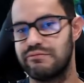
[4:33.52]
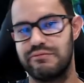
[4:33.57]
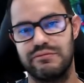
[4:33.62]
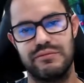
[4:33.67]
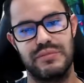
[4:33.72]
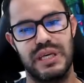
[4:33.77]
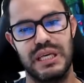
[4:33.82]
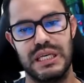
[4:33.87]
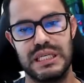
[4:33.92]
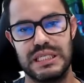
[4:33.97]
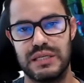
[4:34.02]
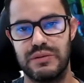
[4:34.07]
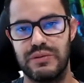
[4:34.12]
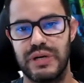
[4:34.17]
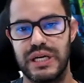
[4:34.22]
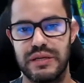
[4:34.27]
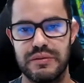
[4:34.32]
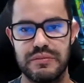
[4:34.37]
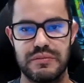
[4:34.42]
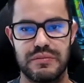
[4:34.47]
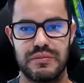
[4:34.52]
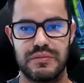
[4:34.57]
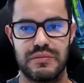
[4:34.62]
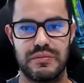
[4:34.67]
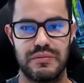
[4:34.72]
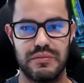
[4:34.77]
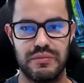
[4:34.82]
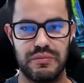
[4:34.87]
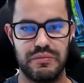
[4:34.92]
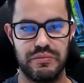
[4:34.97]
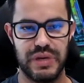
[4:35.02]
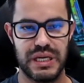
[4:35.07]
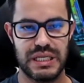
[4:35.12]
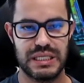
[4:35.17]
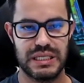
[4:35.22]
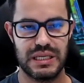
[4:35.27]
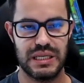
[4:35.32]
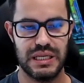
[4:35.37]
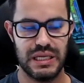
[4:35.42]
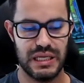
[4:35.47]
Easy, right?
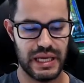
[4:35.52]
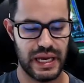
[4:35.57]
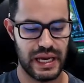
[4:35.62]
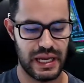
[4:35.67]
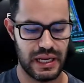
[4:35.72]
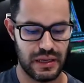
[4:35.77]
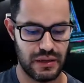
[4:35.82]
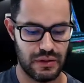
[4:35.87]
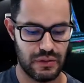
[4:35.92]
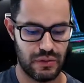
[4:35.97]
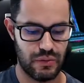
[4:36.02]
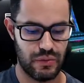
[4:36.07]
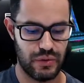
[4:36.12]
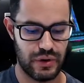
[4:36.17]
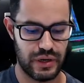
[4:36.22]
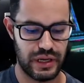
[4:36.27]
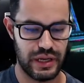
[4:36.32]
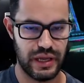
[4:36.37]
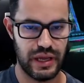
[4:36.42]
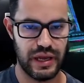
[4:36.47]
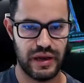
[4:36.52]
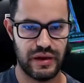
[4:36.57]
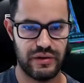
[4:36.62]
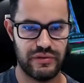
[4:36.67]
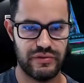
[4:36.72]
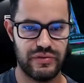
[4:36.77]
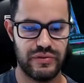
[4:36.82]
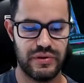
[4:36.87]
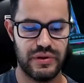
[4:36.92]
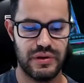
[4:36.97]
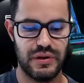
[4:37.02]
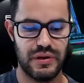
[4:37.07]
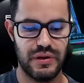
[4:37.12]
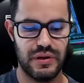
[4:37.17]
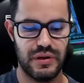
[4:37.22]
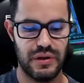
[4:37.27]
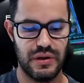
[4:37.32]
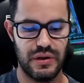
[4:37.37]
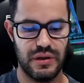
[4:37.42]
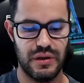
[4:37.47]
Basically getting what I have
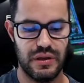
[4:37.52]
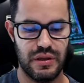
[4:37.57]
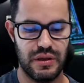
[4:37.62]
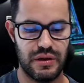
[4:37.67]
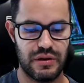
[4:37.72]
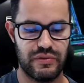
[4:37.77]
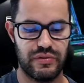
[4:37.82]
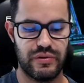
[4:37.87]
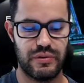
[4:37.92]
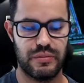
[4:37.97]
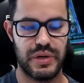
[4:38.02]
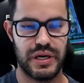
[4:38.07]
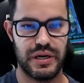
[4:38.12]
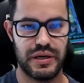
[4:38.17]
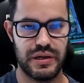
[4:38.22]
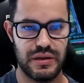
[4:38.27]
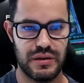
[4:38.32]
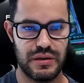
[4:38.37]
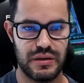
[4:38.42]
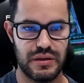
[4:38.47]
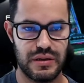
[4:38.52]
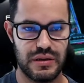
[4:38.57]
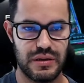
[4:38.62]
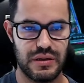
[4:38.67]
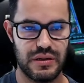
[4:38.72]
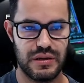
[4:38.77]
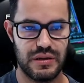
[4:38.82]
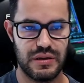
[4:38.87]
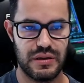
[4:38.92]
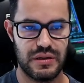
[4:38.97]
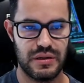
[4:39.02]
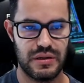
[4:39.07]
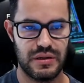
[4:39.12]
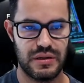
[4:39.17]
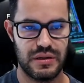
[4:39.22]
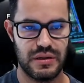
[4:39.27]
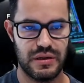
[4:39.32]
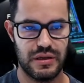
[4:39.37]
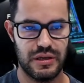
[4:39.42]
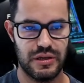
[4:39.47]
here from my
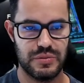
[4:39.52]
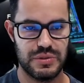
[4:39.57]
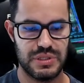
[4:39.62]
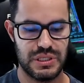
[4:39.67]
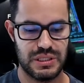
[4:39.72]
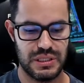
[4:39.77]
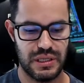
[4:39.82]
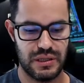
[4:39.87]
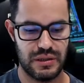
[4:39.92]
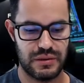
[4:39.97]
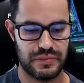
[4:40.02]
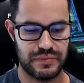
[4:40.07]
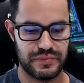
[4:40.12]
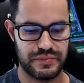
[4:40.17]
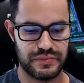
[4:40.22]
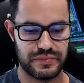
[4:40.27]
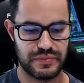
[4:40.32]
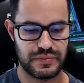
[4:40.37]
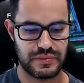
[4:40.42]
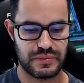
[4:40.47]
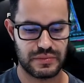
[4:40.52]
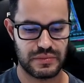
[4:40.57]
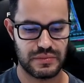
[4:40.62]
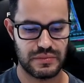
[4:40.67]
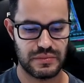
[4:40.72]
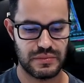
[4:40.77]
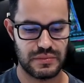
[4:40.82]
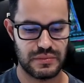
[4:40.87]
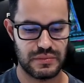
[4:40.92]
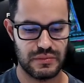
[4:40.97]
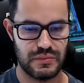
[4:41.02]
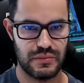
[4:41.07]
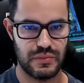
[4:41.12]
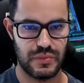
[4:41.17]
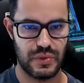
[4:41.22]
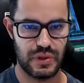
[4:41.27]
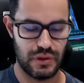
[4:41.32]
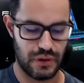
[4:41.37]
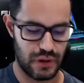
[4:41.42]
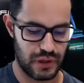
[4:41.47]
kubectl.
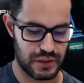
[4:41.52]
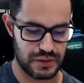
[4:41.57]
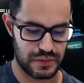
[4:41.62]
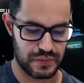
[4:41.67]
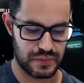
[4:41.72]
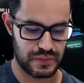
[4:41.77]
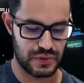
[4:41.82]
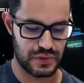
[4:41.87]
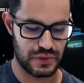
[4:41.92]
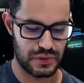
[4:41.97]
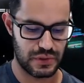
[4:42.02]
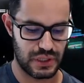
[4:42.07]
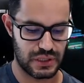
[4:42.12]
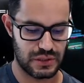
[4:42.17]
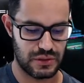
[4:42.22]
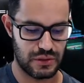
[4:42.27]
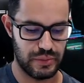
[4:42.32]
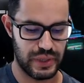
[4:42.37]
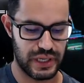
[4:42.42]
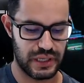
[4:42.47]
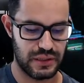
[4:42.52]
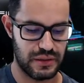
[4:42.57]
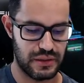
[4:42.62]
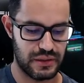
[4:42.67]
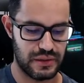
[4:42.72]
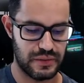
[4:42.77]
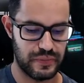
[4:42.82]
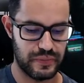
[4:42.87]
Awesome. So let's go back there.